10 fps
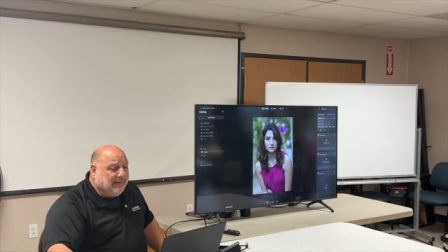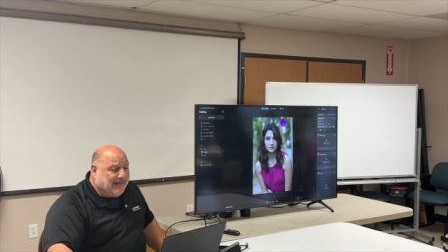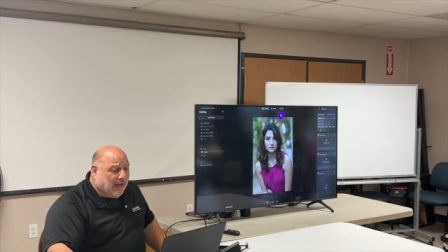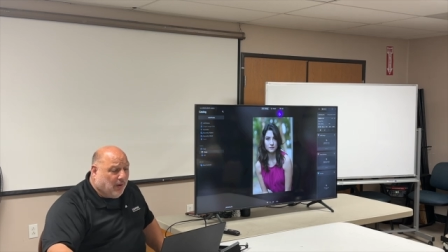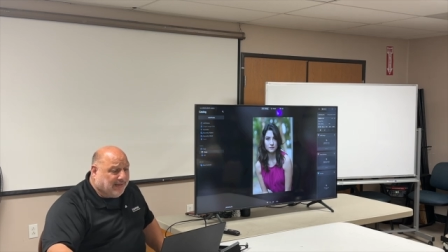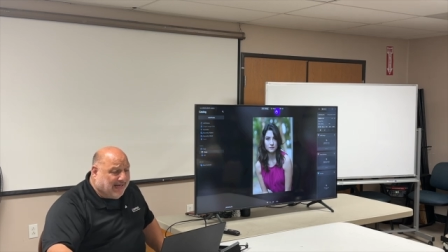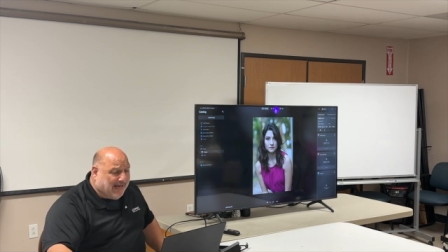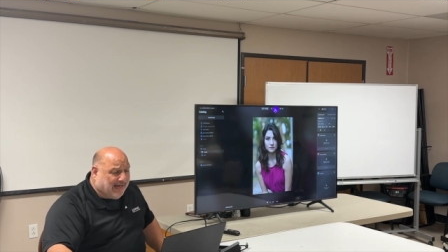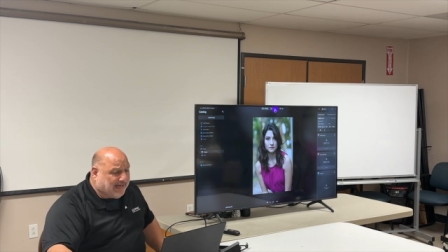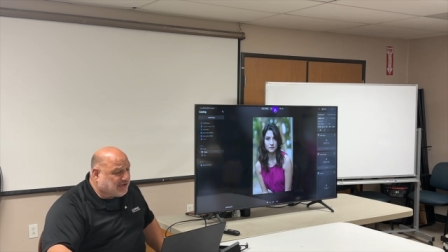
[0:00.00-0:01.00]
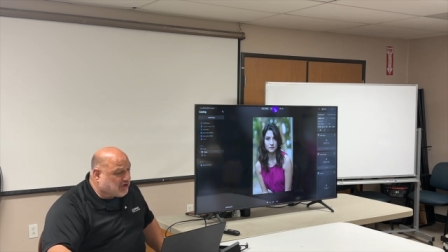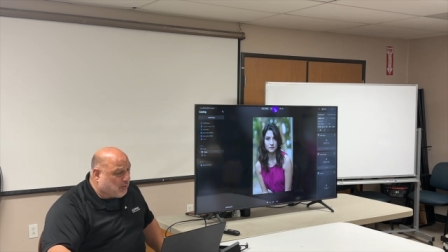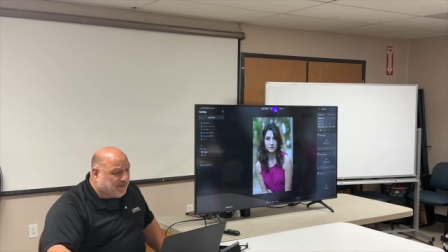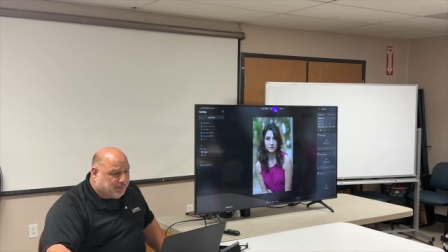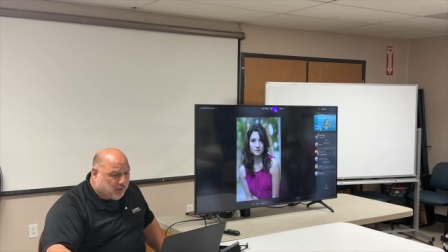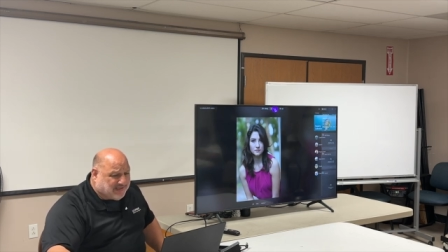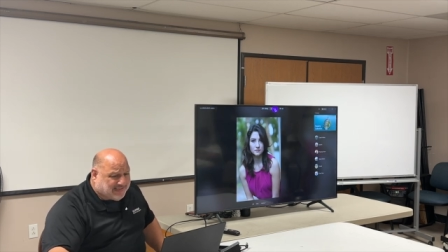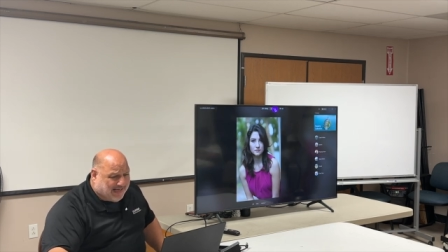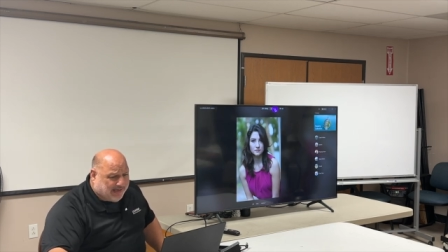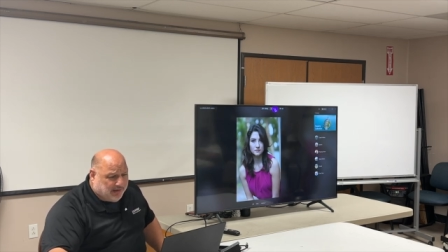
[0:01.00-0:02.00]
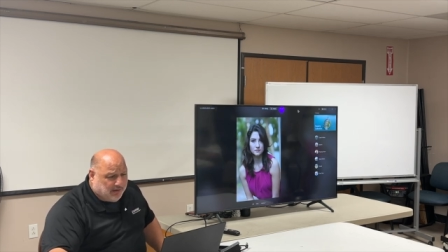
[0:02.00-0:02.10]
Now, again, I can start with a preset.